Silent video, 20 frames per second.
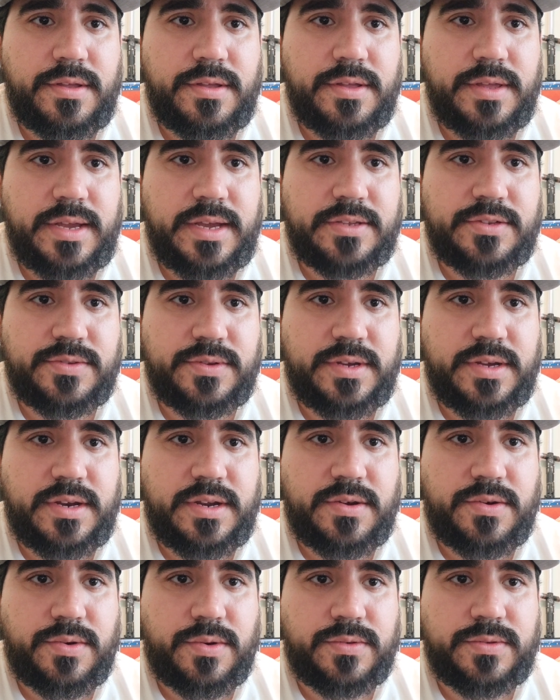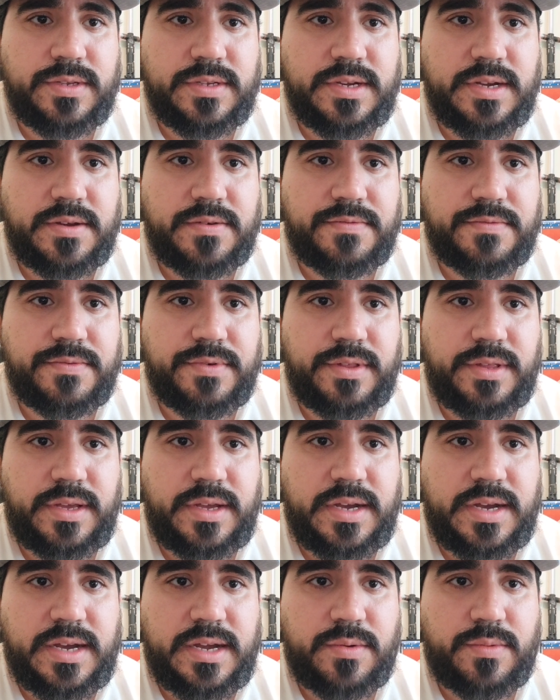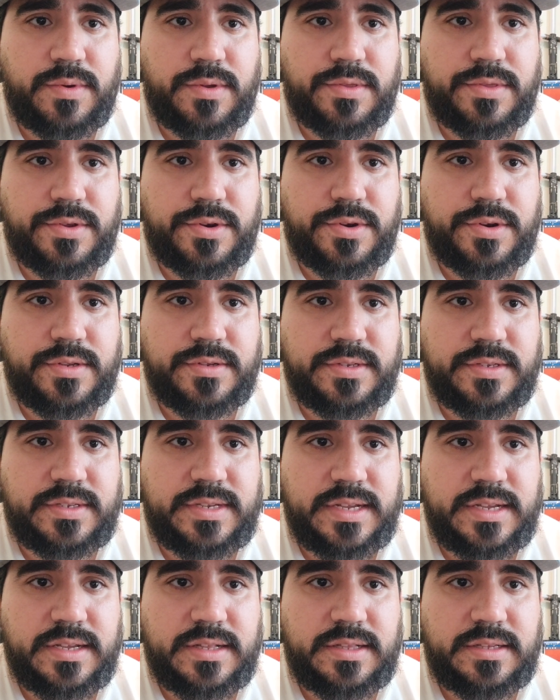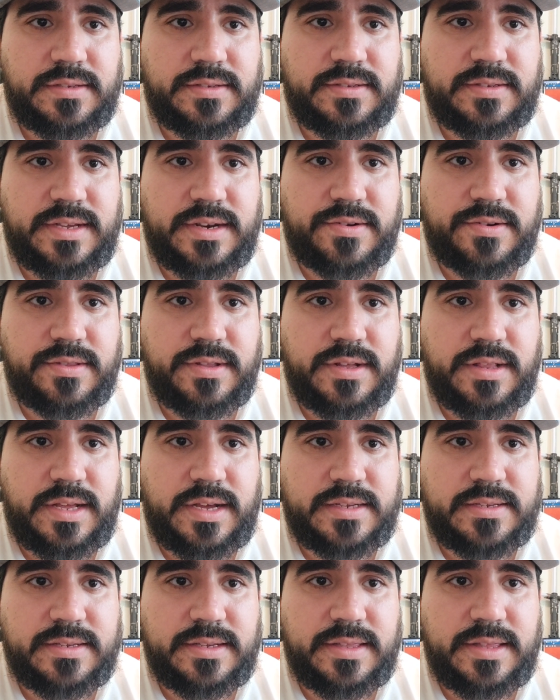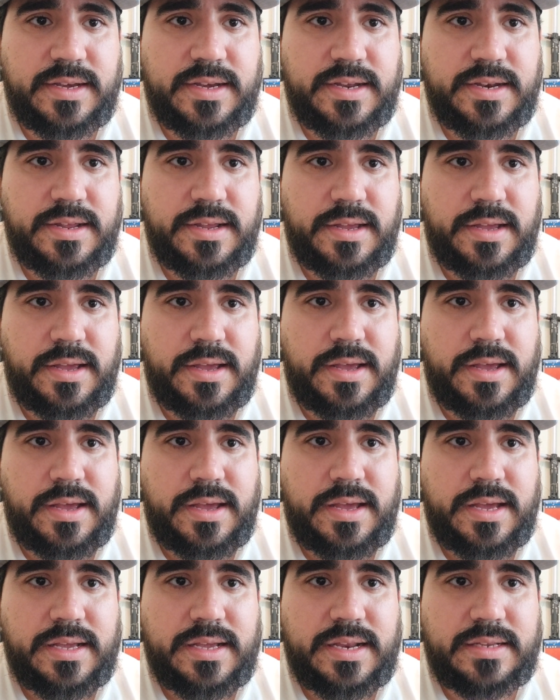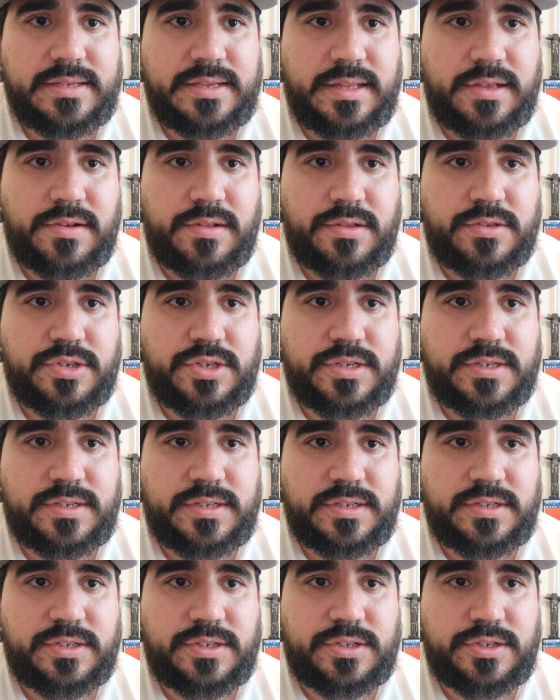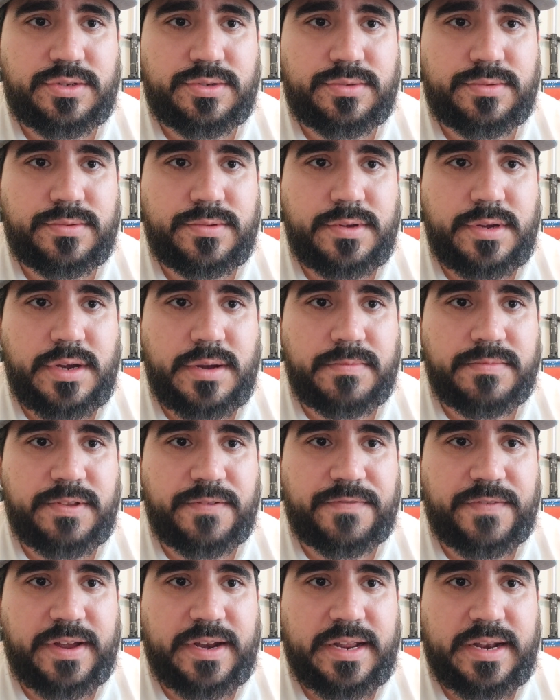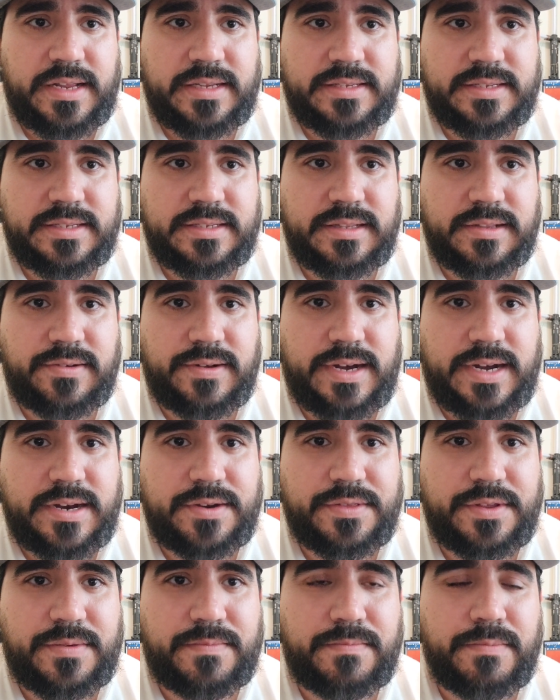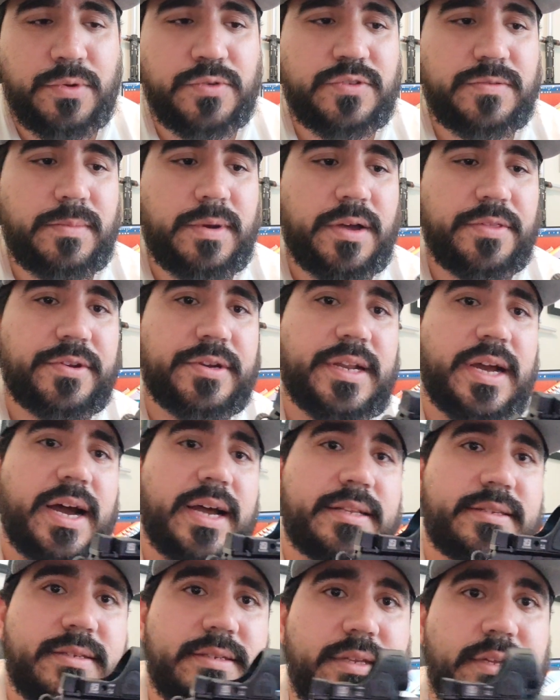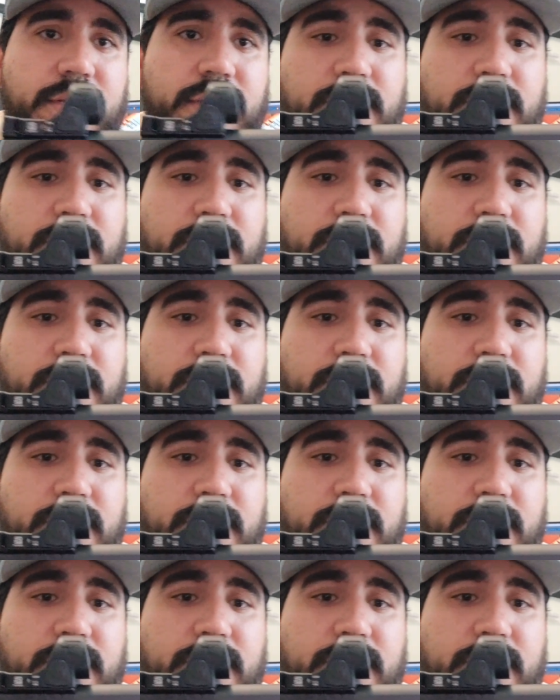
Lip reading: Yeah, so it kind of holds like a really high 1/3 because it technically is centered on the glass like that. It's a little adjusting to do to find it. It sits a little higher than most of my other dots,